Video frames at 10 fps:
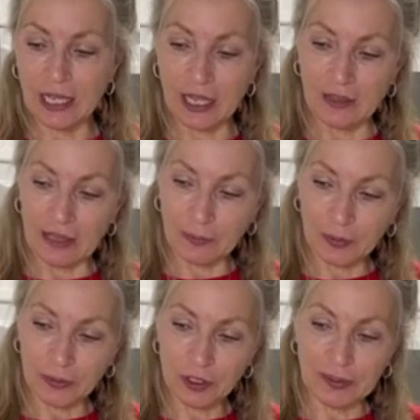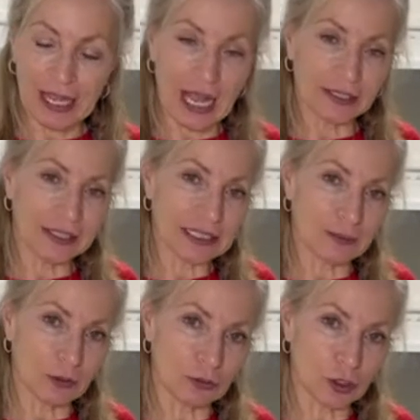And then we're going to be adding some
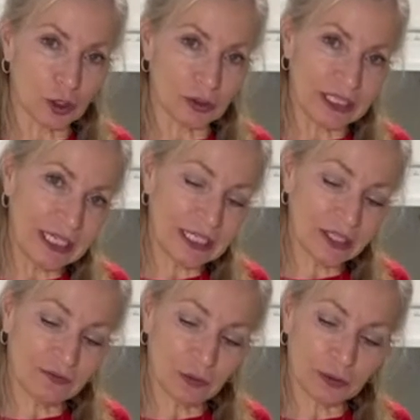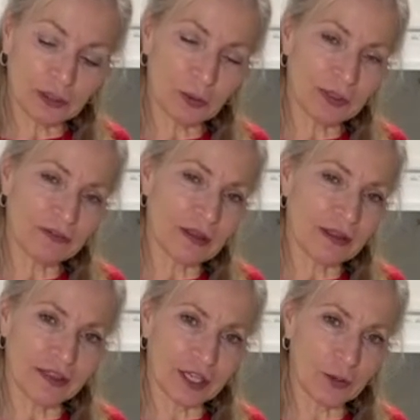nutritional yeast for a little bit of a
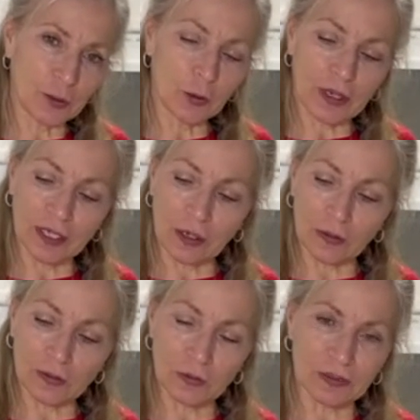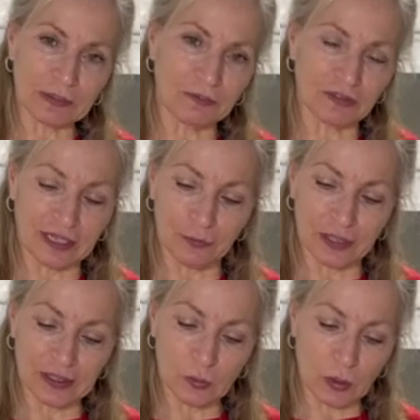thickener and also some
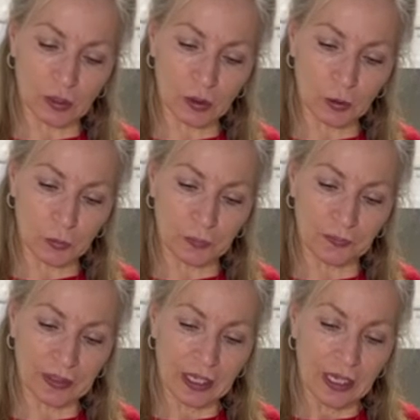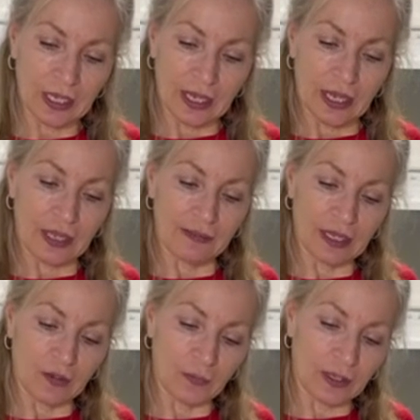flavoring as well too. And
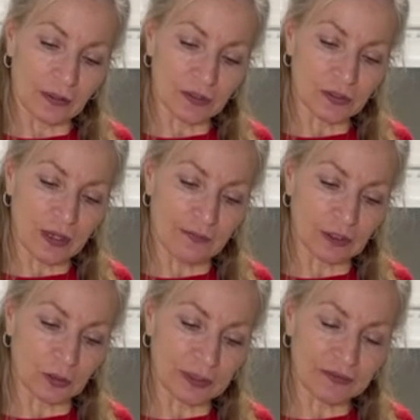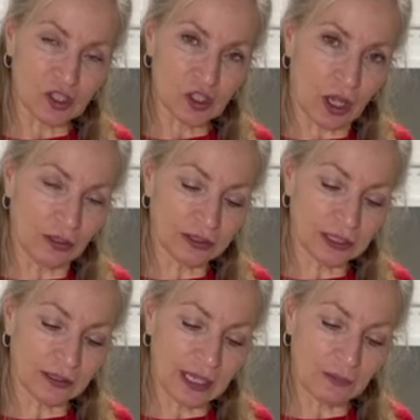then we also have a little bit of salt
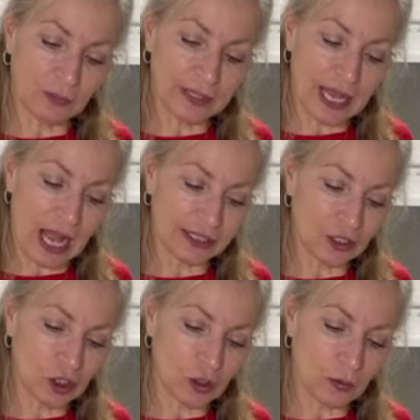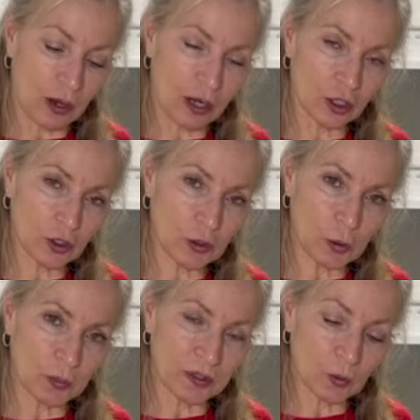that we'll be adding to our
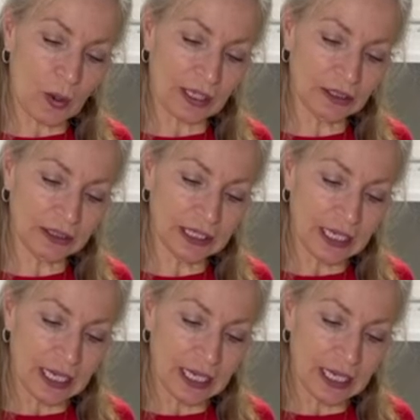soup as well.